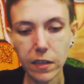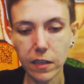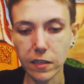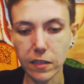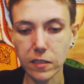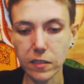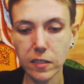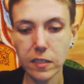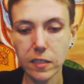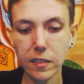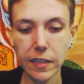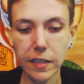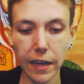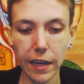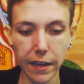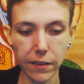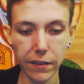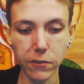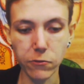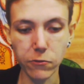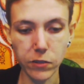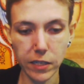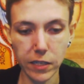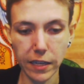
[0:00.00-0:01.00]
Because
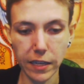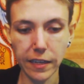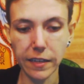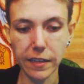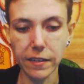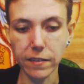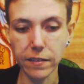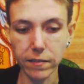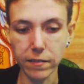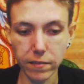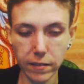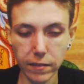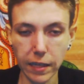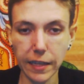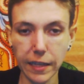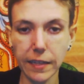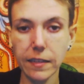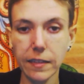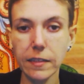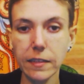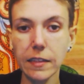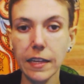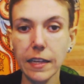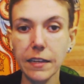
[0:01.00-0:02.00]
yeah, they're saying
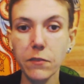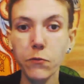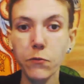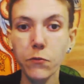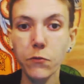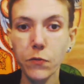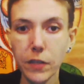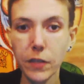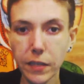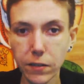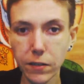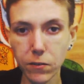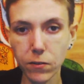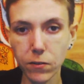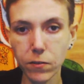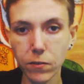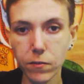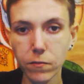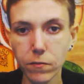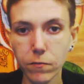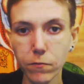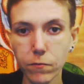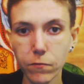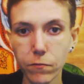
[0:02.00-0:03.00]
like
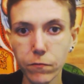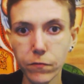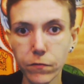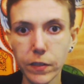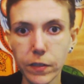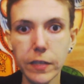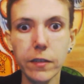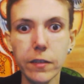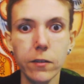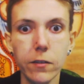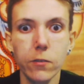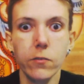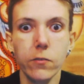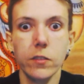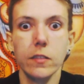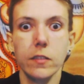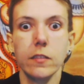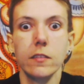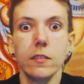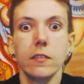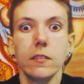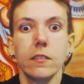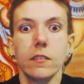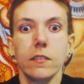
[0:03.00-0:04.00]
fear. Fear
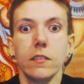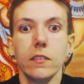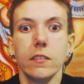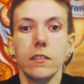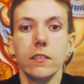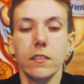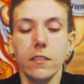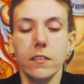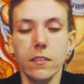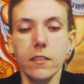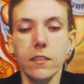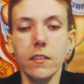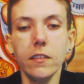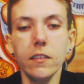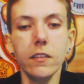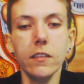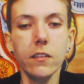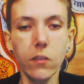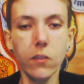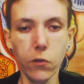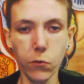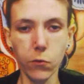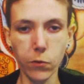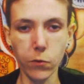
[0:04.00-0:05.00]
is,
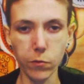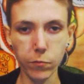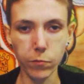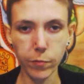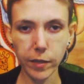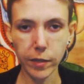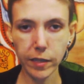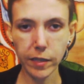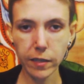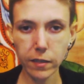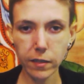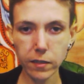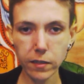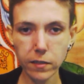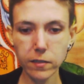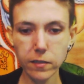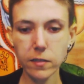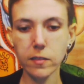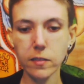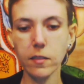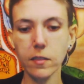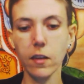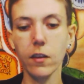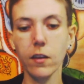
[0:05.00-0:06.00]
and
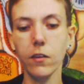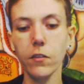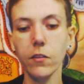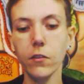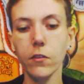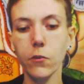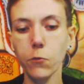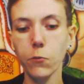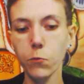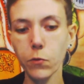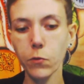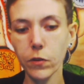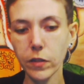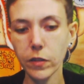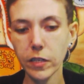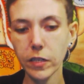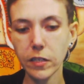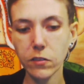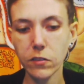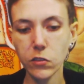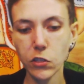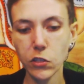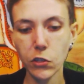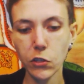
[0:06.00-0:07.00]
peace, they're
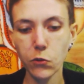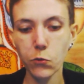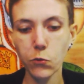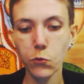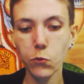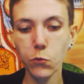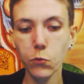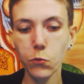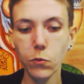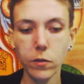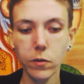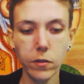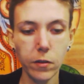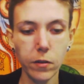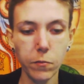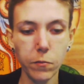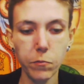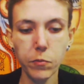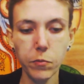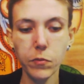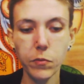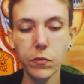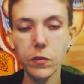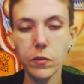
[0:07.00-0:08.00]
really two
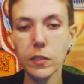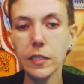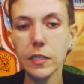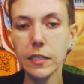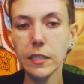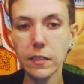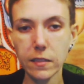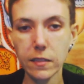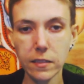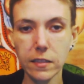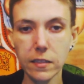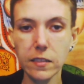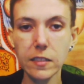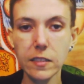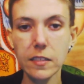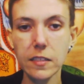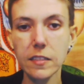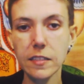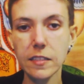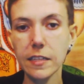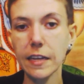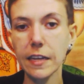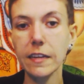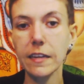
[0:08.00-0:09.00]
complete
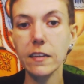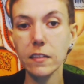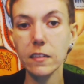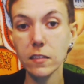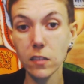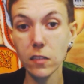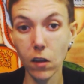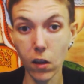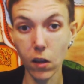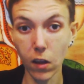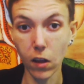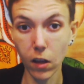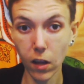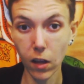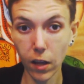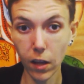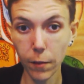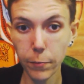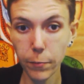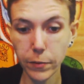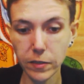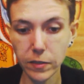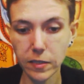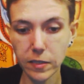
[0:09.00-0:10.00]
distinct
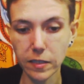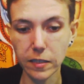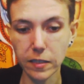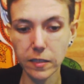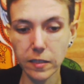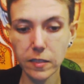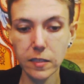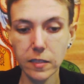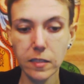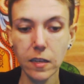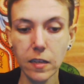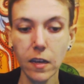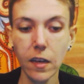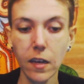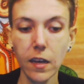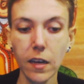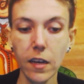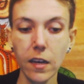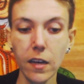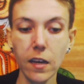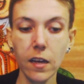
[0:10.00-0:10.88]
opposites.